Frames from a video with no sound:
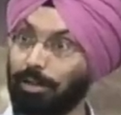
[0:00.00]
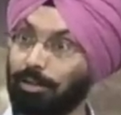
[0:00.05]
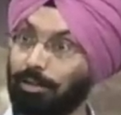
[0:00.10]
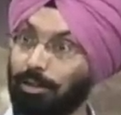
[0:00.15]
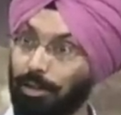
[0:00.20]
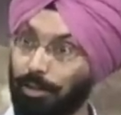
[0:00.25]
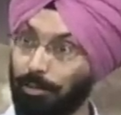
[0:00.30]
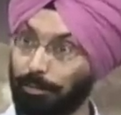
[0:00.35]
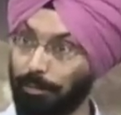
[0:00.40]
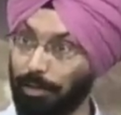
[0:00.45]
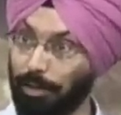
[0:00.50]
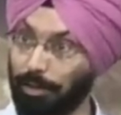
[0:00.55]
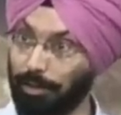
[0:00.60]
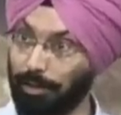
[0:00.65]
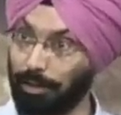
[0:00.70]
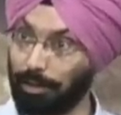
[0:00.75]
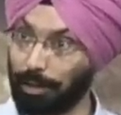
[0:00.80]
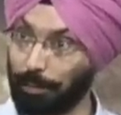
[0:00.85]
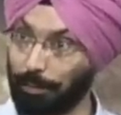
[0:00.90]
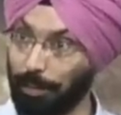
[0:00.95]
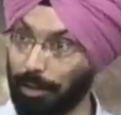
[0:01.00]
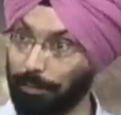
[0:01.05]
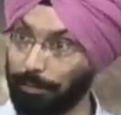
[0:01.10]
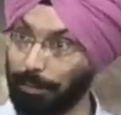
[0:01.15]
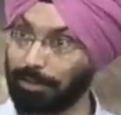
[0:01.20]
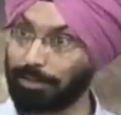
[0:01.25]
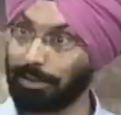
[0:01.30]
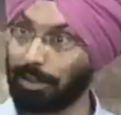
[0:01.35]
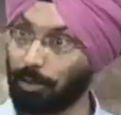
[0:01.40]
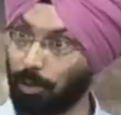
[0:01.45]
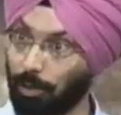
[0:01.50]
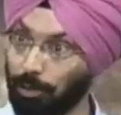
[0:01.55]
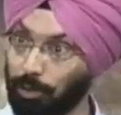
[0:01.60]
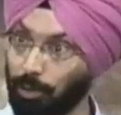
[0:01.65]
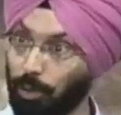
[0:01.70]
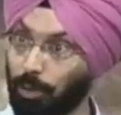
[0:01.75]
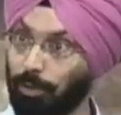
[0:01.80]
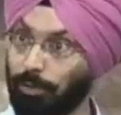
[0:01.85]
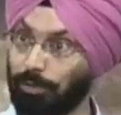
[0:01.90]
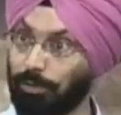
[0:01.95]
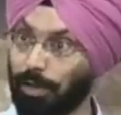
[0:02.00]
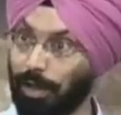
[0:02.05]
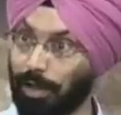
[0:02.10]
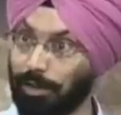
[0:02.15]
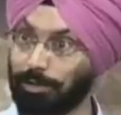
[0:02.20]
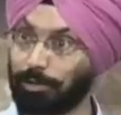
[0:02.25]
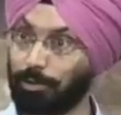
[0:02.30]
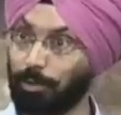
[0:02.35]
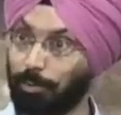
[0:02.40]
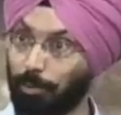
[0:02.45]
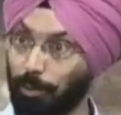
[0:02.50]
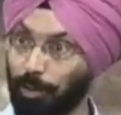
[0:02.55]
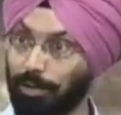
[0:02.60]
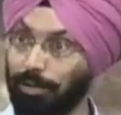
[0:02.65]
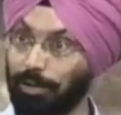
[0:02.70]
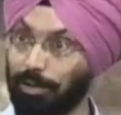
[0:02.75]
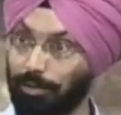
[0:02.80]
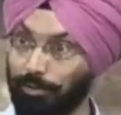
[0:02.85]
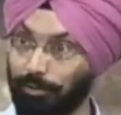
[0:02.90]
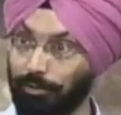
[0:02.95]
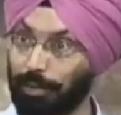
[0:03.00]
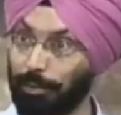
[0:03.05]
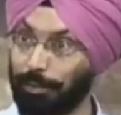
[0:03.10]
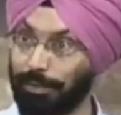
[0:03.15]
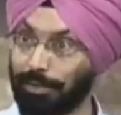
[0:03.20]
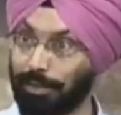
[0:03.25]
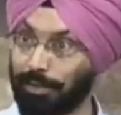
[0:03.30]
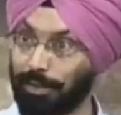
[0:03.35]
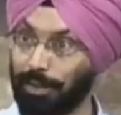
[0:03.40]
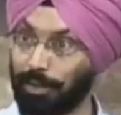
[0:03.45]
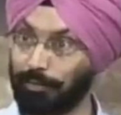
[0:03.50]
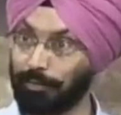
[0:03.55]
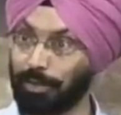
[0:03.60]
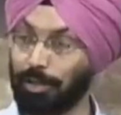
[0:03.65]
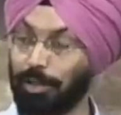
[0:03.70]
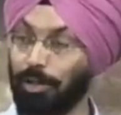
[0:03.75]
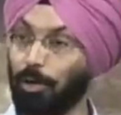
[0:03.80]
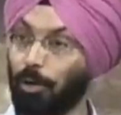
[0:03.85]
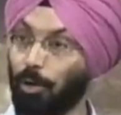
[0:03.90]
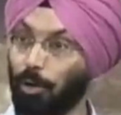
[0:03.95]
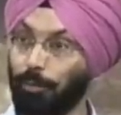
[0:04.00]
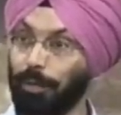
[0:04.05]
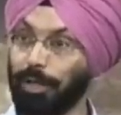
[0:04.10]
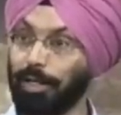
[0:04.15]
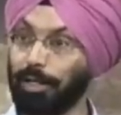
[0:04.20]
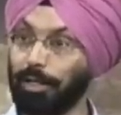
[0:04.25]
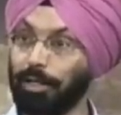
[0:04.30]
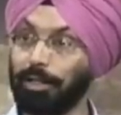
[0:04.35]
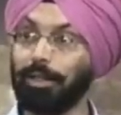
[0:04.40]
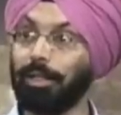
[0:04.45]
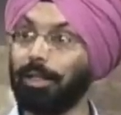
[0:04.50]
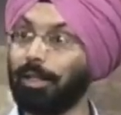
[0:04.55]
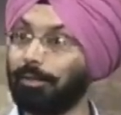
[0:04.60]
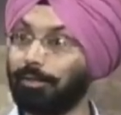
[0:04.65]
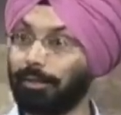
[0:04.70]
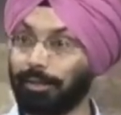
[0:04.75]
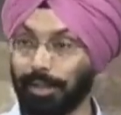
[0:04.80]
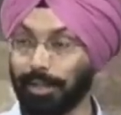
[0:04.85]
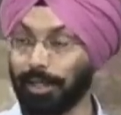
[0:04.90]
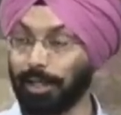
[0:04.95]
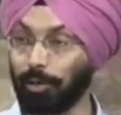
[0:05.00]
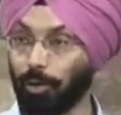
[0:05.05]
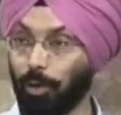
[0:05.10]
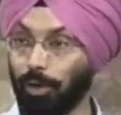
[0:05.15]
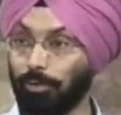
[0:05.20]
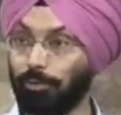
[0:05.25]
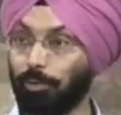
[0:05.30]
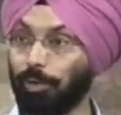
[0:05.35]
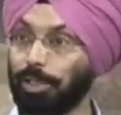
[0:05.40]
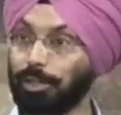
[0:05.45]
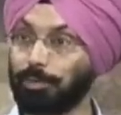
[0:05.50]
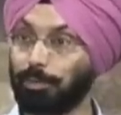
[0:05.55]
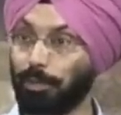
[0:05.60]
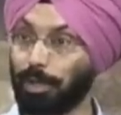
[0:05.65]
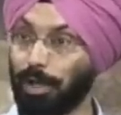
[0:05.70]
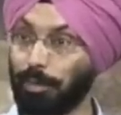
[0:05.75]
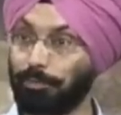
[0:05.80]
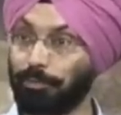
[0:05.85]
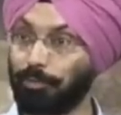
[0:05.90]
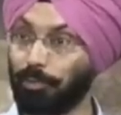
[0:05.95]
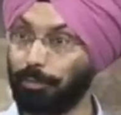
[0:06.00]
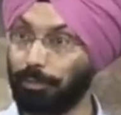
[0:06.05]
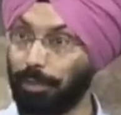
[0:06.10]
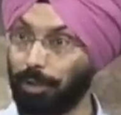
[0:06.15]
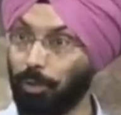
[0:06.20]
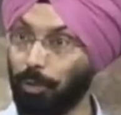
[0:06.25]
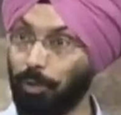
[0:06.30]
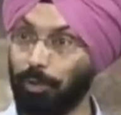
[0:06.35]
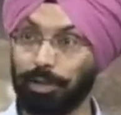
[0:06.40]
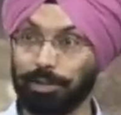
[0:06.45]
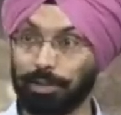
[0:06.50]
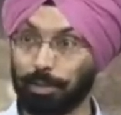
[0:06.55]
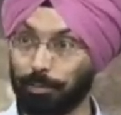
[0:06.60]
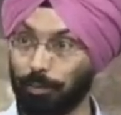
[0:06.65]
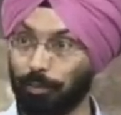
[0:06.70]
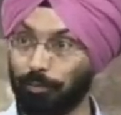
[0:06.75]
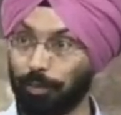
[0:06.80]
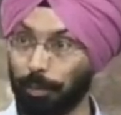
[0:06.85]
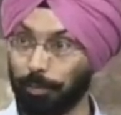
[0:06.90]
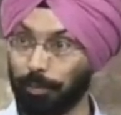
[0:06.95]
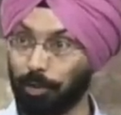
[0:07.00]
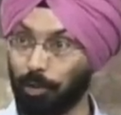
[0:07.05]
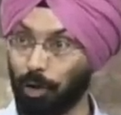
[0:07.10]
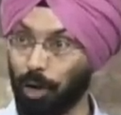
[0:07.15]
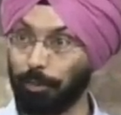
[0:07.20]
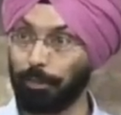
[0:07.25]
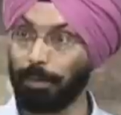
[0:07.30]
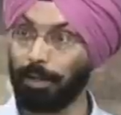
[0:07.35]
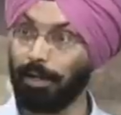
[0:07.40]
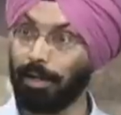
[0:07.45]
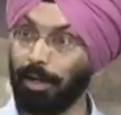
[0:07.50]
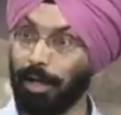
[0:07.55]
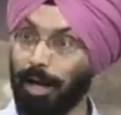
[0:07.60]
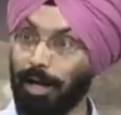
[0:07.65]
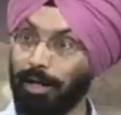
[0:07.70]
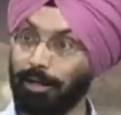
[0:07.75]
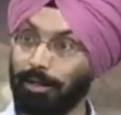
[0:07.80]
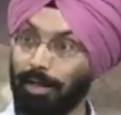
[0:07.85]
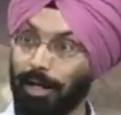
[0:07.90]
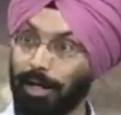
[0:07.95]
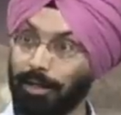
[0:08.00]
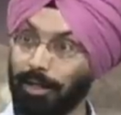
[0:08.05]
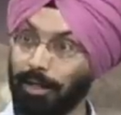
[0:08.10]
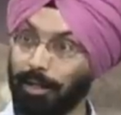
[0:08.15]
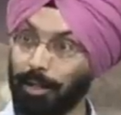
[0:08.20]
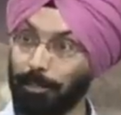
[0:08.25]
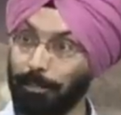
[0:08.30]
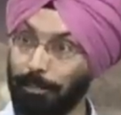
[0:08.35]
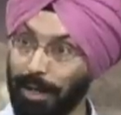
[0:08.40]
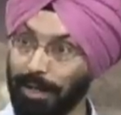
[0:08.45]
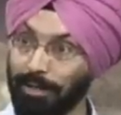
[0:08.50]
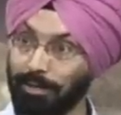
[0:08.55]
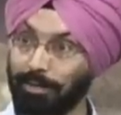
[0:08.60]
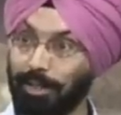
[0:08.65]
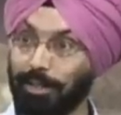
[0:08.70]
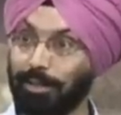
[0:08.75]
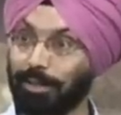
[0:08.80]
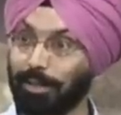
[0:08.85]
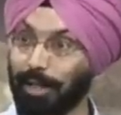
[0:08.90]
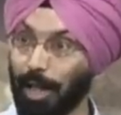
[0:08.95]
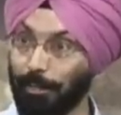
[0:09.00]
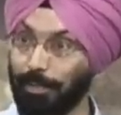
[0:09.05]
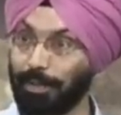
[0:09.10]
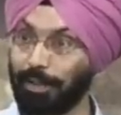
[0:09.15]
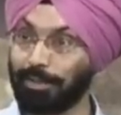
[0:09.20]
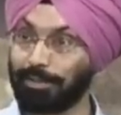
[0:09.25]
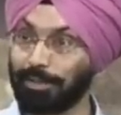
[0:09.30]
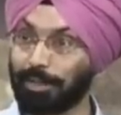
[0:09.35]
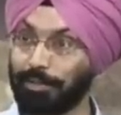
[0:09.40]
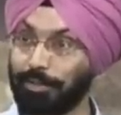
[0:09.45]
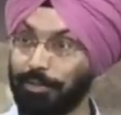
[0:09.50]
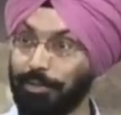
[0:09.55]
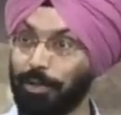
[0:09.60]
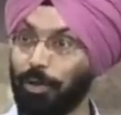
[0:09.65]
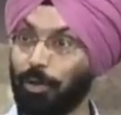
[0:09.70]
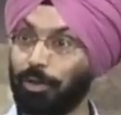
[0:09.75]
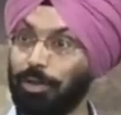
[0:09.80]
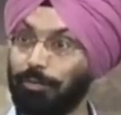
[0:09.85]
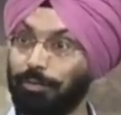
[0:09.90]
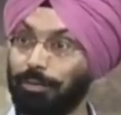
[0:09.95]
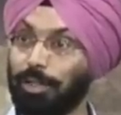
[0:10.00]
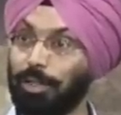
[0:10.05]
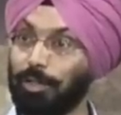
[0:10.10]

The departments are also asked to put in their representatives. Over here, nothing at all. What is put up from below is approved from the top, and I can bet that the Cabinet Secretary or even the